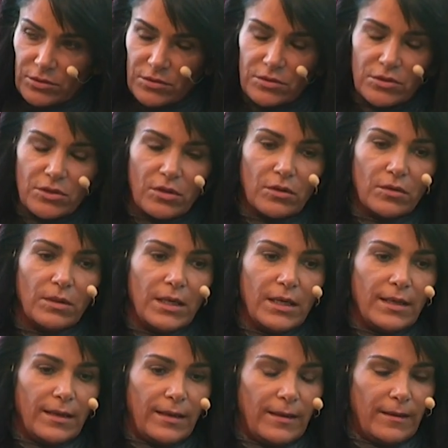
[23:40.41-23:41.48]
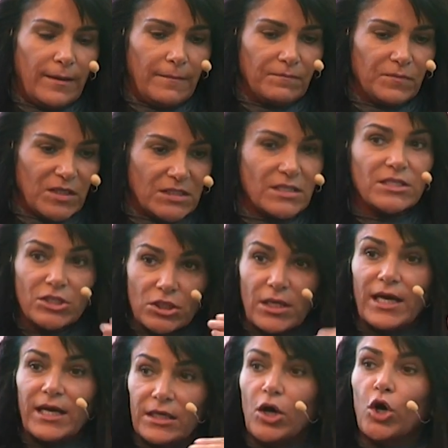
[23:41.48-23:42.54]
So this is
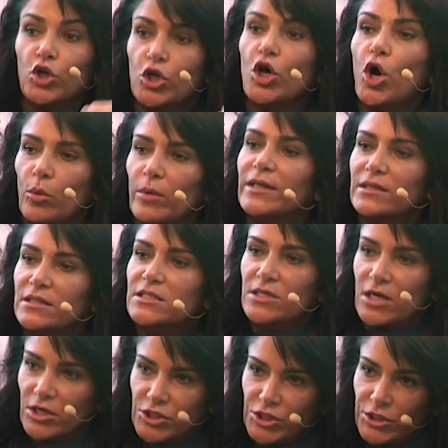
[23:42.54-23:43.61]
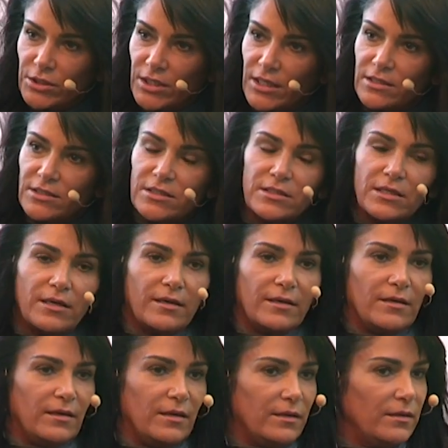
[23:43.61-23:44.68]
an ongoing discussion.
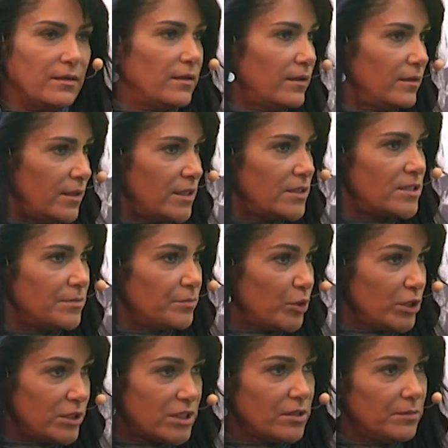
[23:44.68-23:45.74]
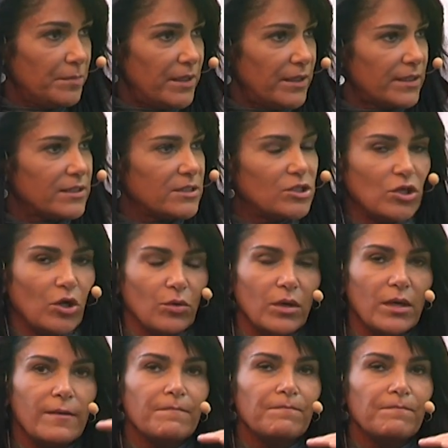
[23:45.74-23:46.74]
And it's a political party. So